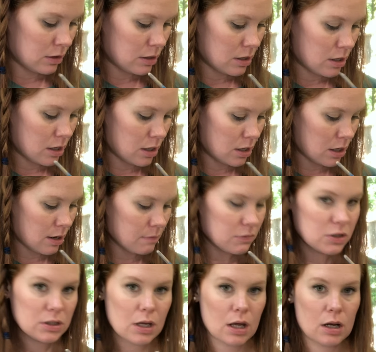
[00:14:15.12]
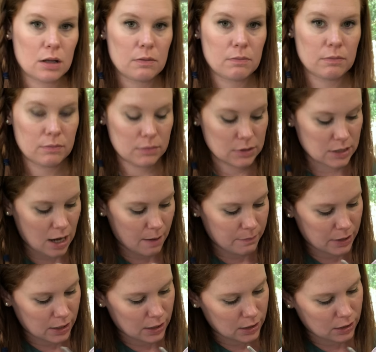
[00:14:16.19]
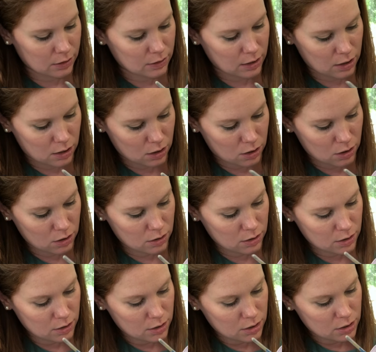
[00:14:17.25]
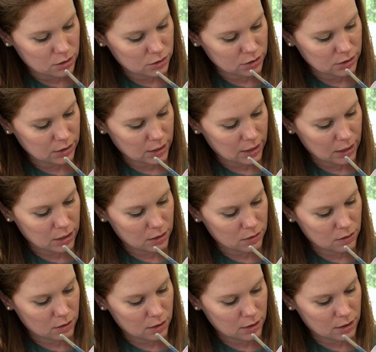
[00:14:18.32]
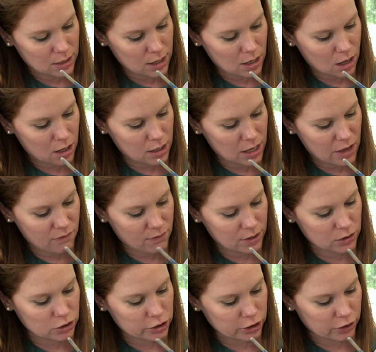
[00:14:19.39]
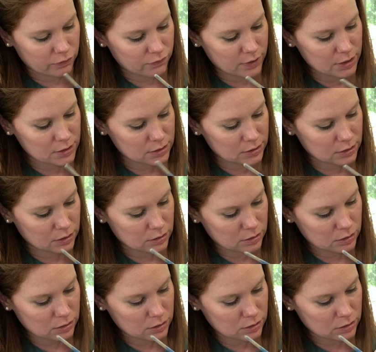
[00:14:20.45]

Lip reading: And I'm just kind of tapping it in there just to get in that uneven surface.